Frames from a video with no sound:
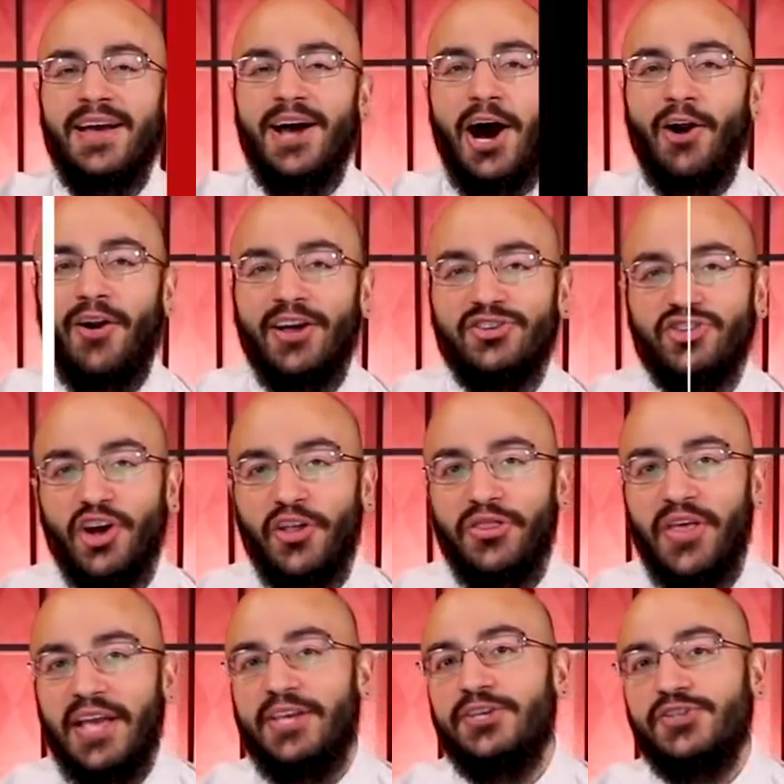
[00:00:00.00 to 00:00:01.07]
All right, y'all,
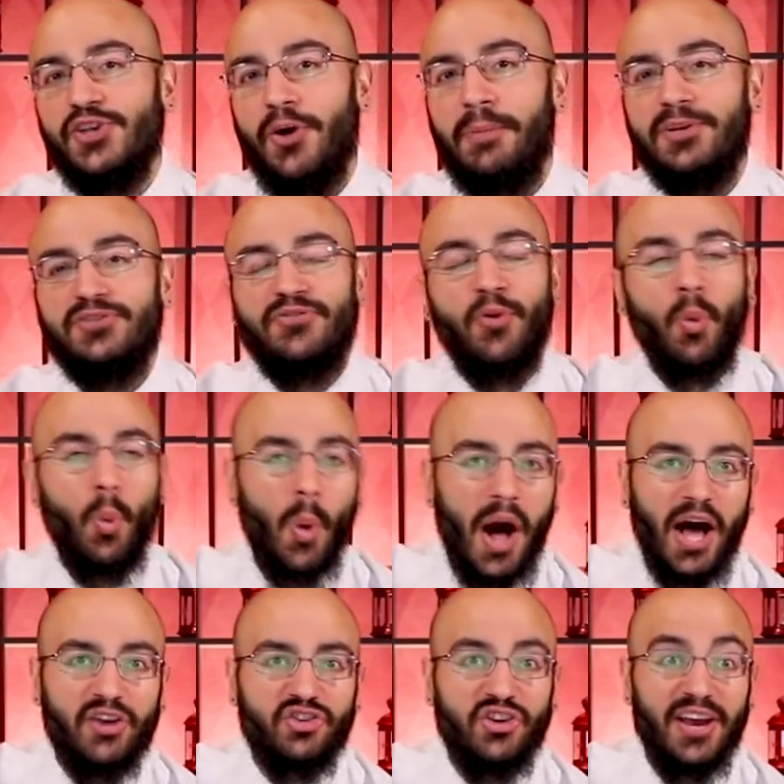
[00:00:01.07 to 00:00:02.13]
thank you so much for
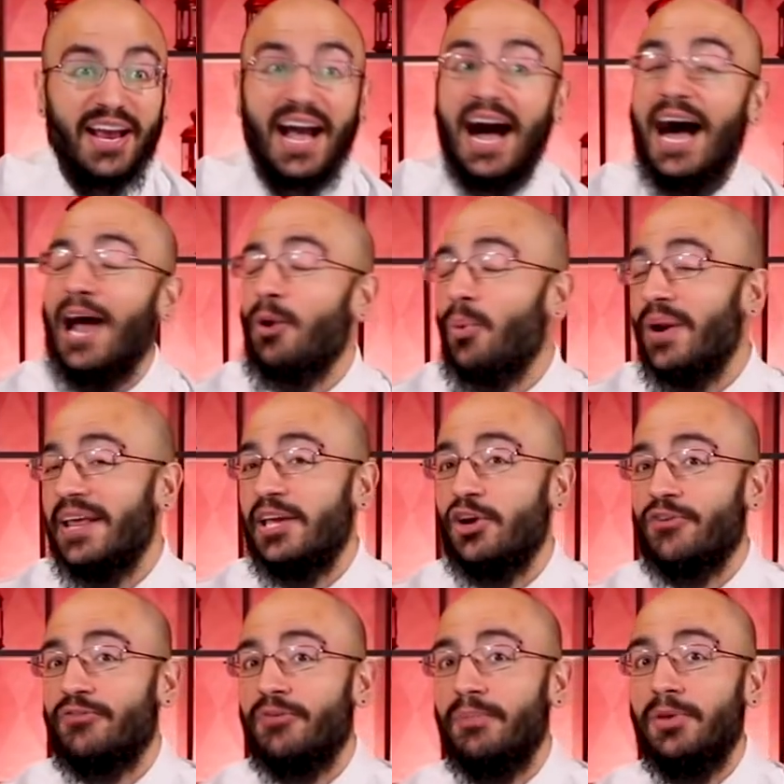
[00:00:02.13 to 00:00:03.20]
watching. I wanna
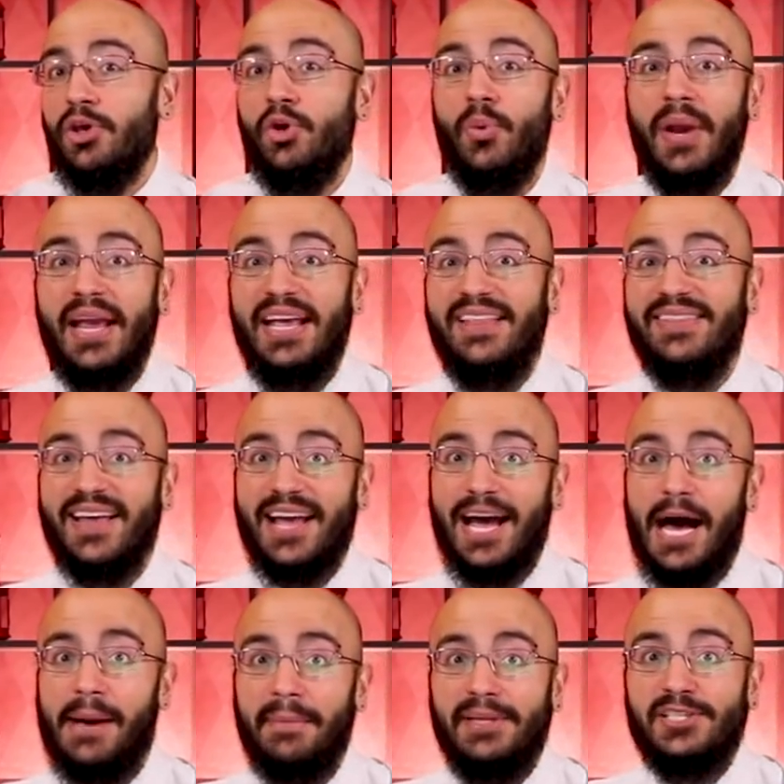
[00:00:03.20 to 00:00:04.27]
hear from you in the
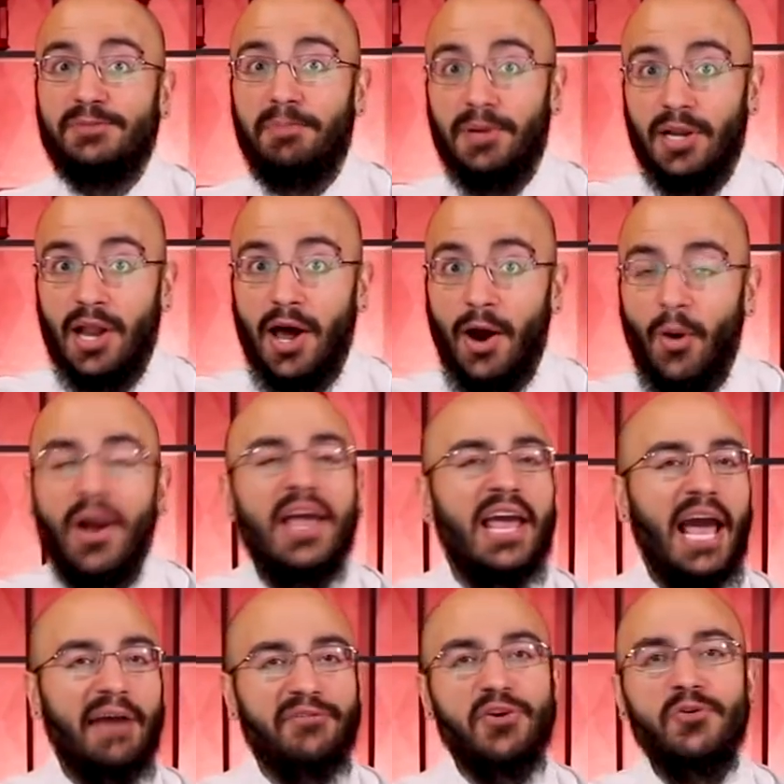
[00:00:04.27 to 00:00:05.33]
comments below.
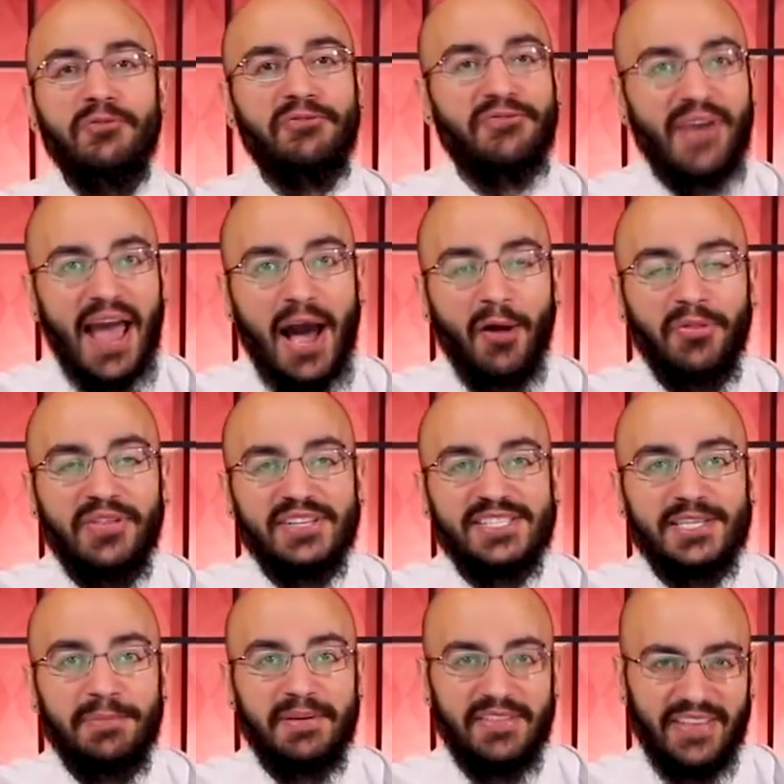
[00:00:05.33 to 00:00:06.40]
Have you found this
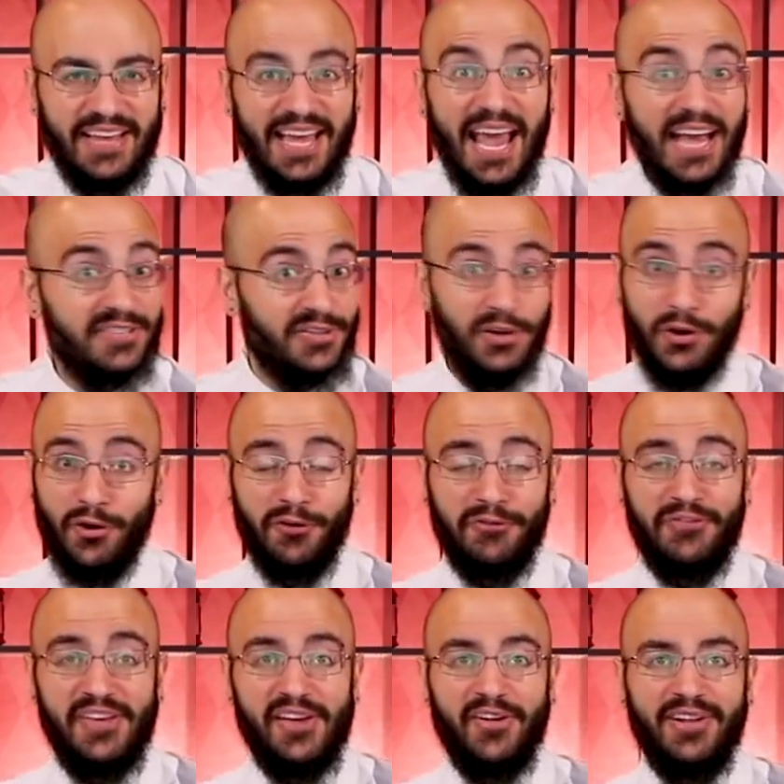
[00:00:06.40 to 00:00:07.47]
to be the case in your
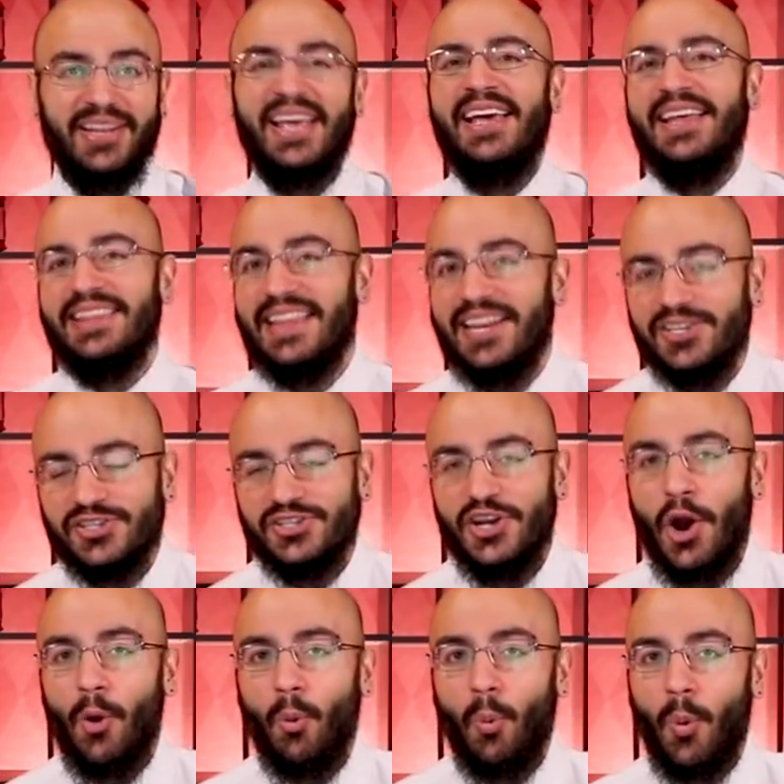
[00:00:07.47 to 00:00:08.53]
field? Let us
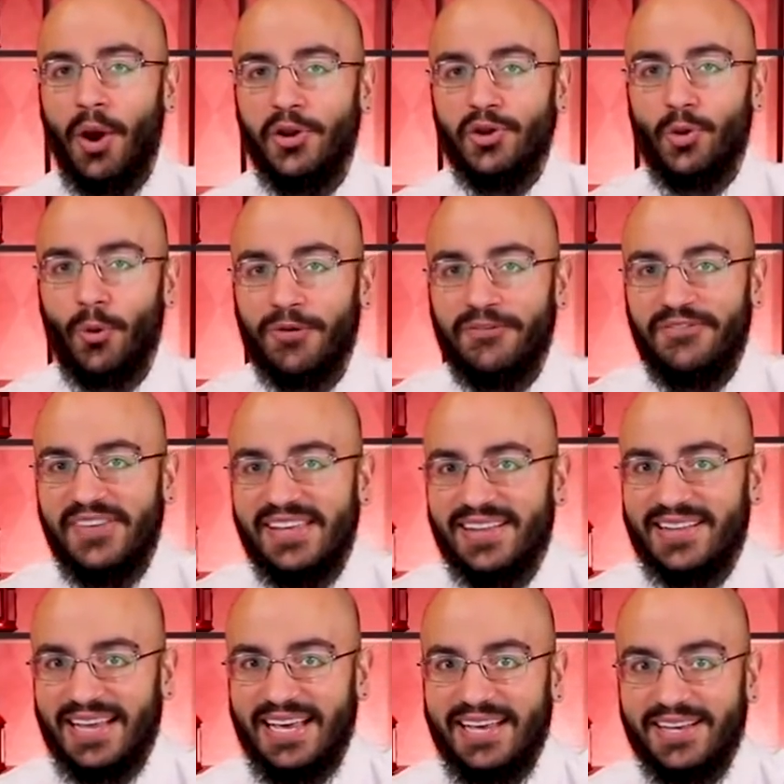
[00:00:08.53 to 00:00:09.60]
know what your
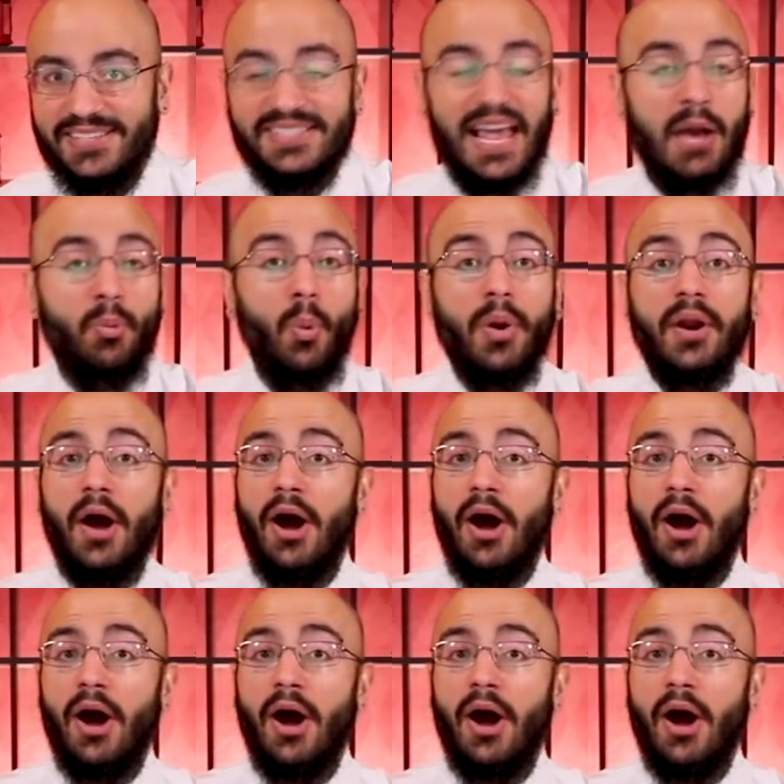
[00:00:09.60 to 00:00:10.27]
field is and what